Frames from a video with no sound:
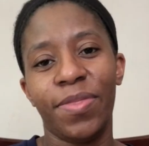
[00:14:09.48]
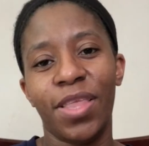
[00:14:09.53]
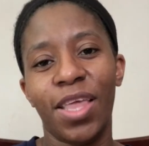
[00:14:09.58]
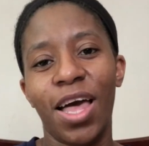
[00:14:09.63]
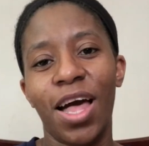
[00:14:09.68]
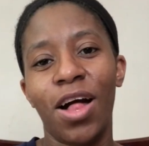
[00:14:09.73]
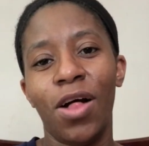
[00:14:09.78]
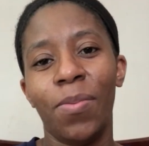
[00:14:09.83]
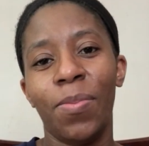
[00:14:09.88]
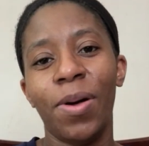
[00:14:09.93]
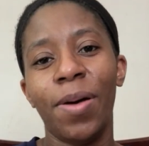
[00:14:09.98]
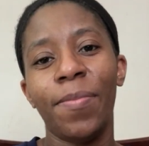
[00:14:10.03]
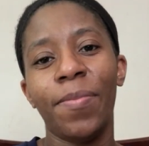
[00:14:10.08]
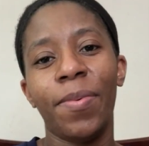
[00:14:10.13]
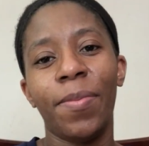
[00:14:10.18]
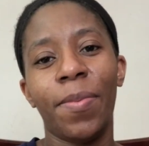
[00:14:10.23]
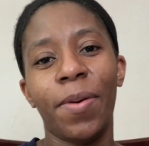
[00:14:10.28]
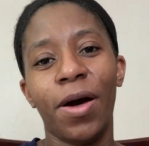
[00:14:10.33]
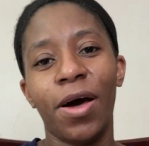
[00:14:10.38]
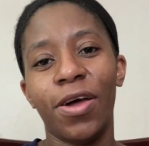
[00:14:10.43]
I'll pump
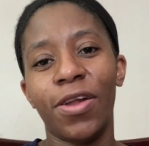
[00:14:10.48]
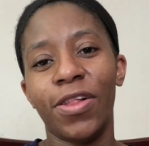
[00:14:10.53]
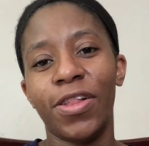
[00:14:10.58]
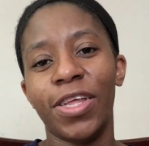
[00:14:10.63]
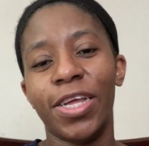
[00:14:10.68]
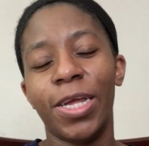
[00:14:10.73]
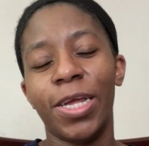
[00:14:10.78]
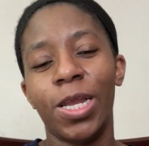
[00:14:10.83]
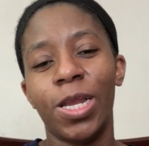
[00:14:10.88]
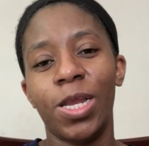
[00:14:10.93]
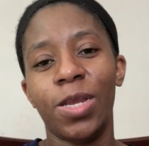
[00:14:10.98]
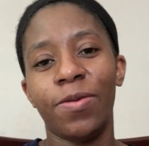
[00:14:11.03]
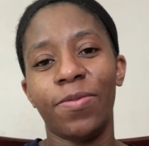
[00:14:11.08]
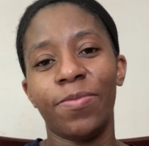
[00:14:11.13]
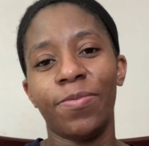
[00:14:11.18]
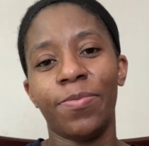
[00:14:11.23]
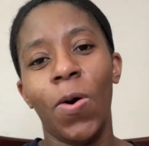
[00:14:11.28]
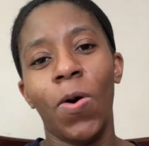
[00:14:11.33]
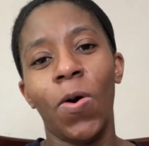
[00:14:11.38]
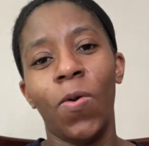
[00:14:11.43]
a bottle and
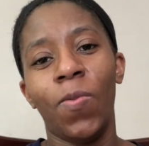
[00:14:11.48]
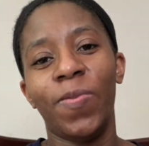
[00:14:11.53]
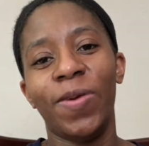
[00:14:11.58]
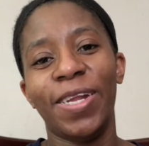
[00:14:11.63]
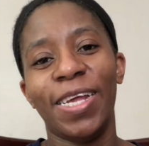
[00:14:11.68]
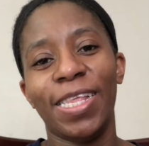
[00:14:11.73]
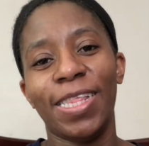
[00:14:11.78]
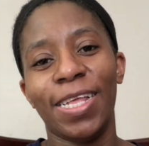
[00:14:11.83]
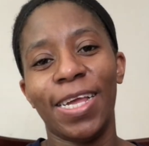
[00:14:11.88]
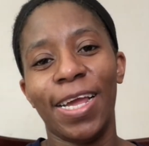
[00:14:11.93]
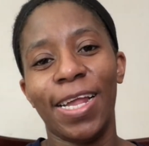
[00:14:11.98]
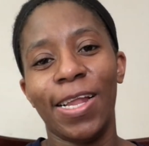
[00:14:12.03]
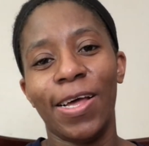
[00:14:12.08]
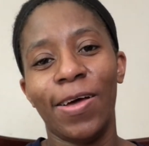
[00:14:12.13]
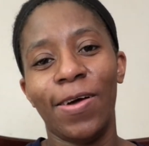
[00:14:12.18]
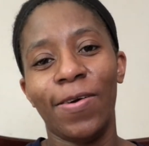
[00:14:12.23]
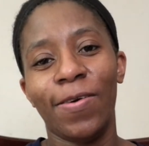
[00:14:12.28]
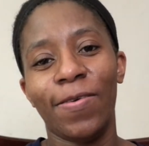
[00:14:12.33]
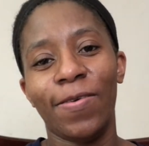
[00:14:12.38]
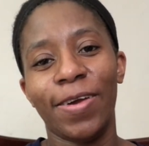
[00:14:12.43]
hope he doesn't get
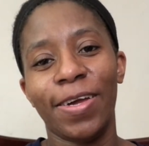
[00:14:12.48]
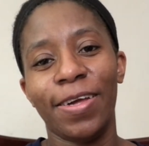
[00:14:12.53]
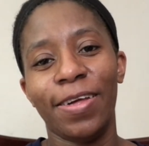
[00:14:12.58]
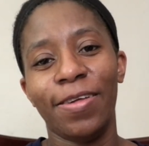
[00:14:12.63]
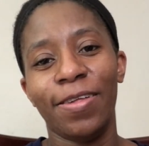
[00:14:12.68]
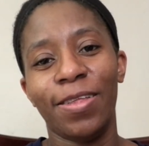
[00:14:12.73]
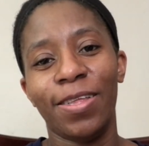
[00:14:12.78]
hungry